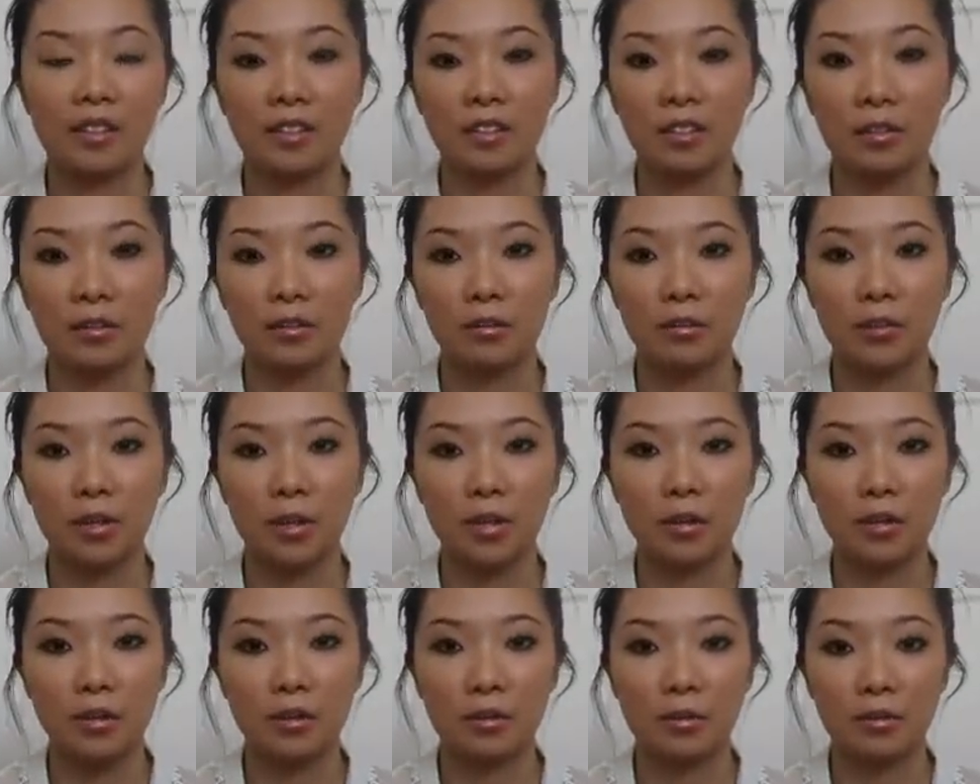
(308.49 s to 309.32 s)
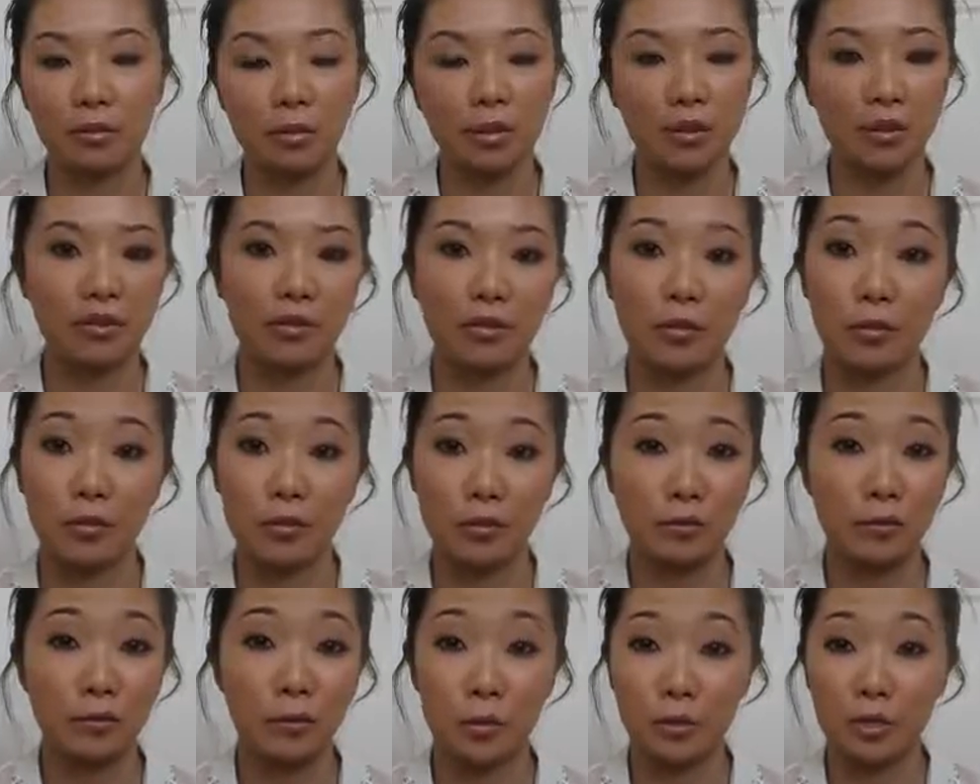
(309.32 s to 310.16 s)
you know, you're one of those
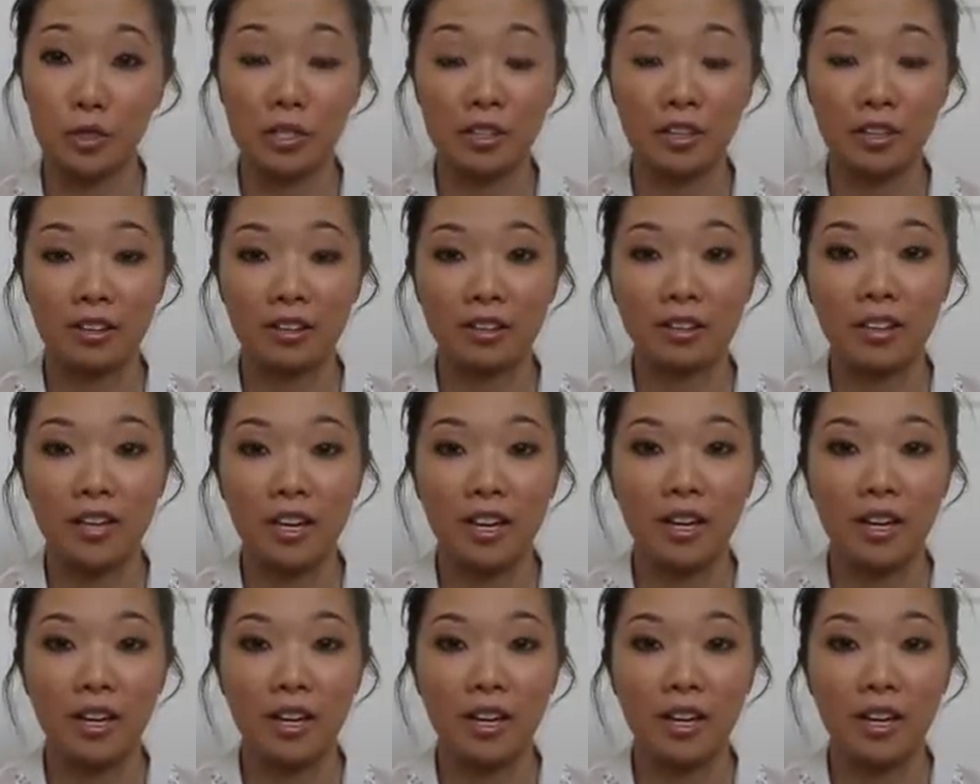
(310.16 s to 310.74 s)
unfortunate